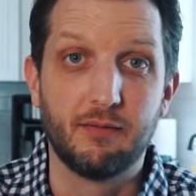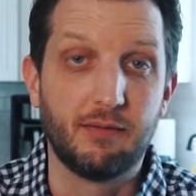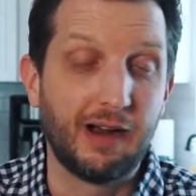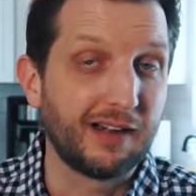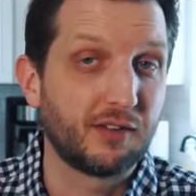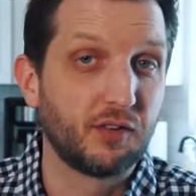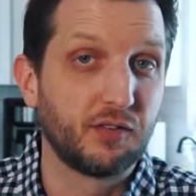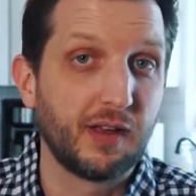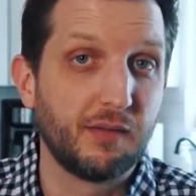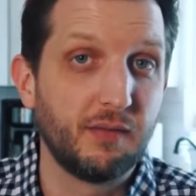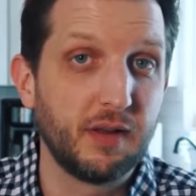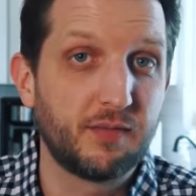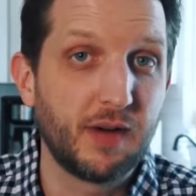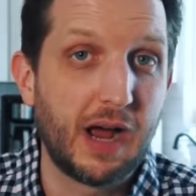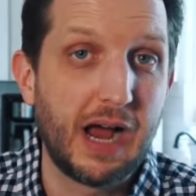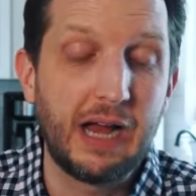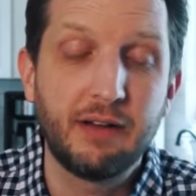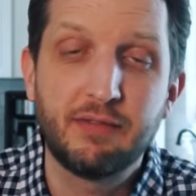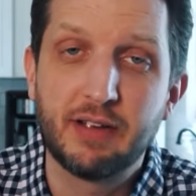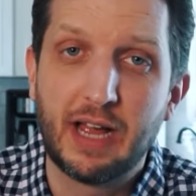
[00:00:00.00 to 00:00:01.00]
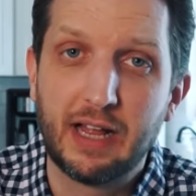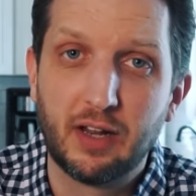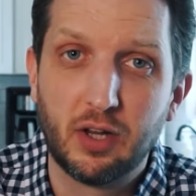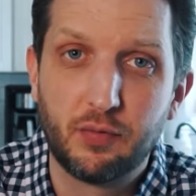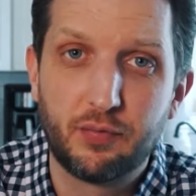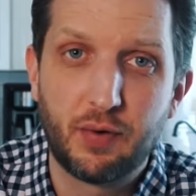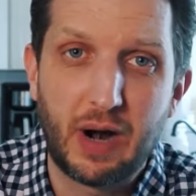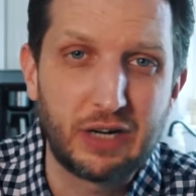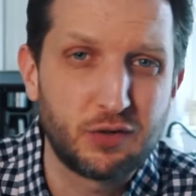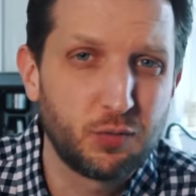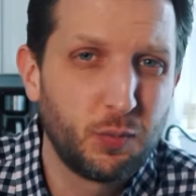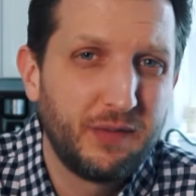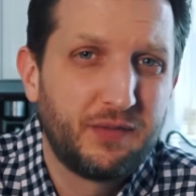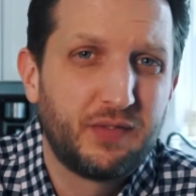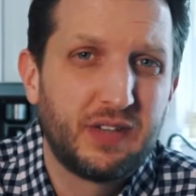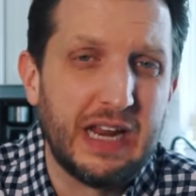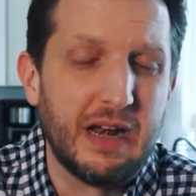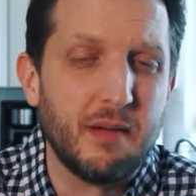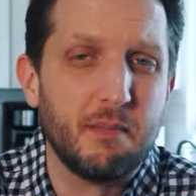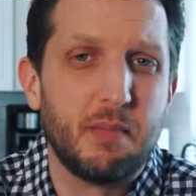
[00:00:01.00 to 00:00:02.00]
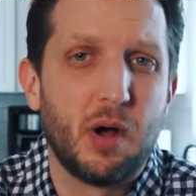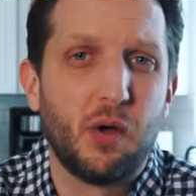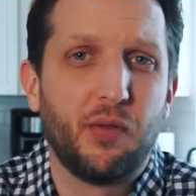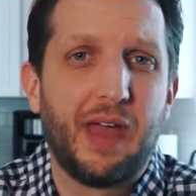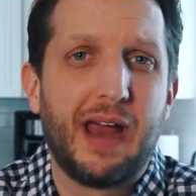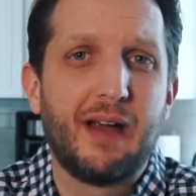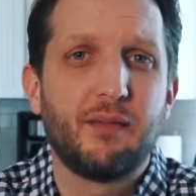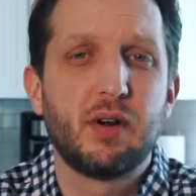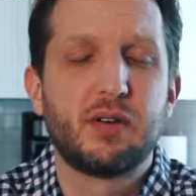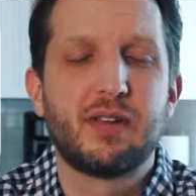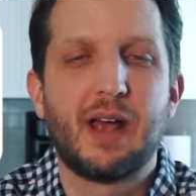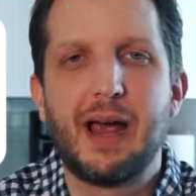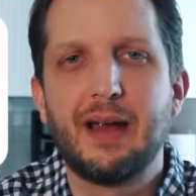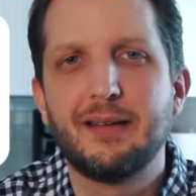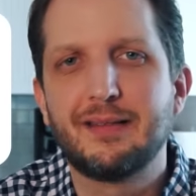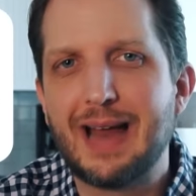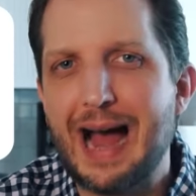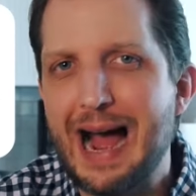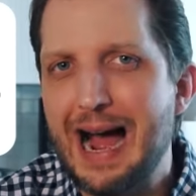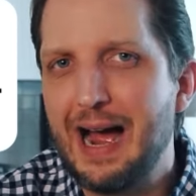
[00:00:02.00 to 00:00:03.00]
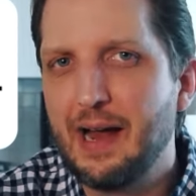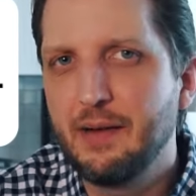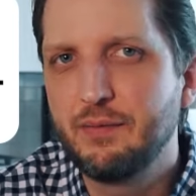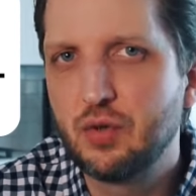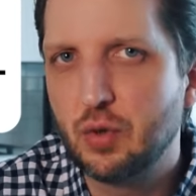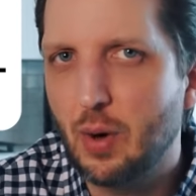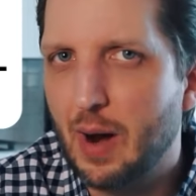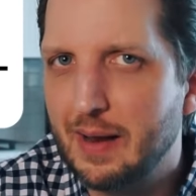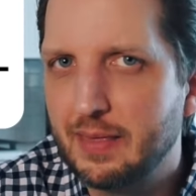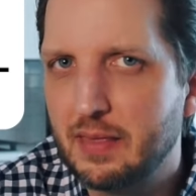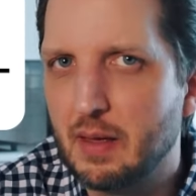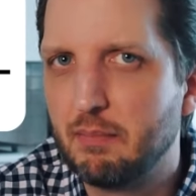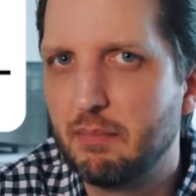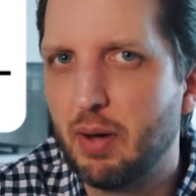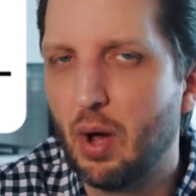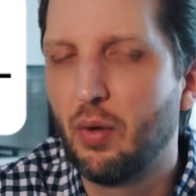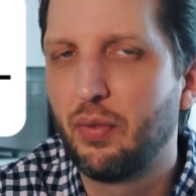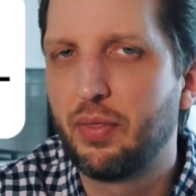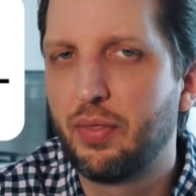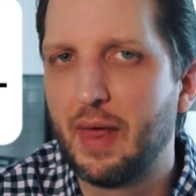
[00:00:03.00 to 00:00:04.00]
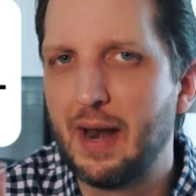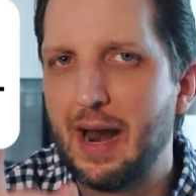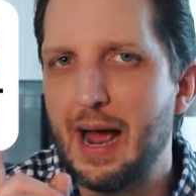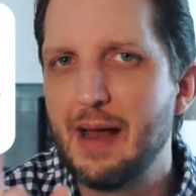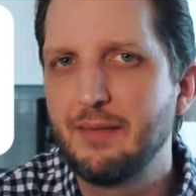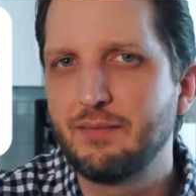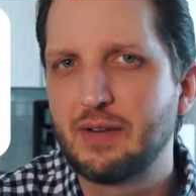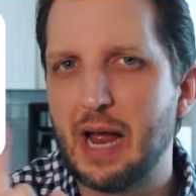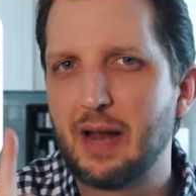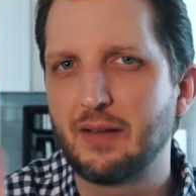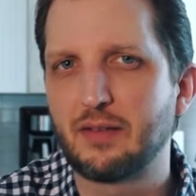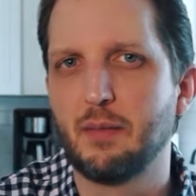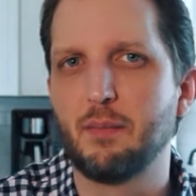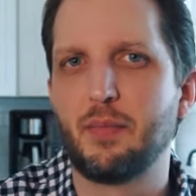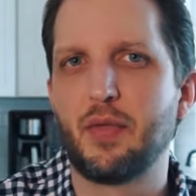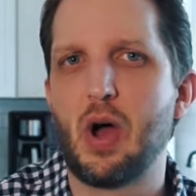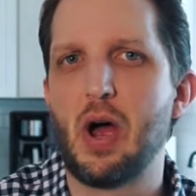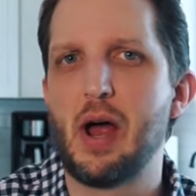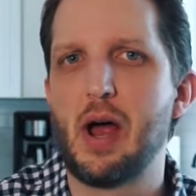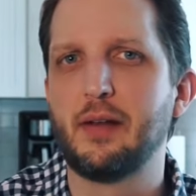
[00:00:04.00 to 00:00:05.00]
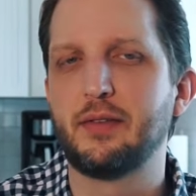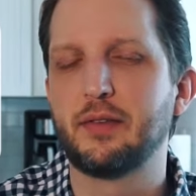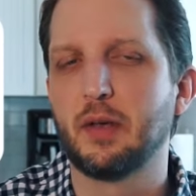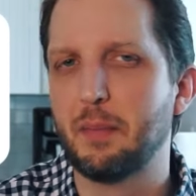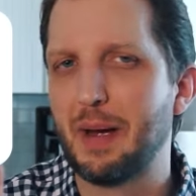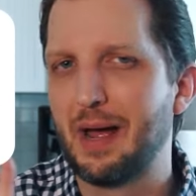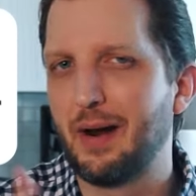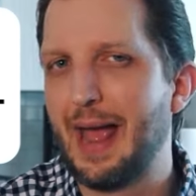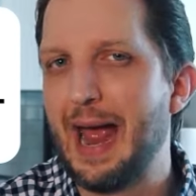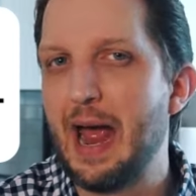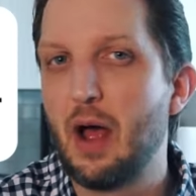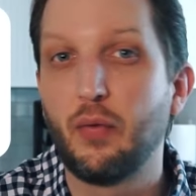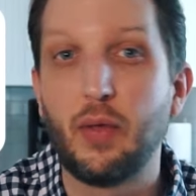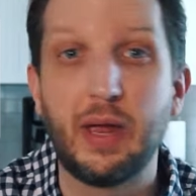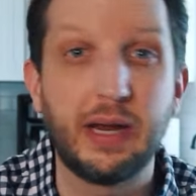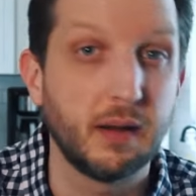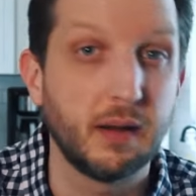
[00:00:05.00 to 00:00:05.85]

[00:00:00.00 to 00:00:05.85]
Factor75, HelloFresh, we've seen them both advertised. I've tried them both and I've got some thoughts about how they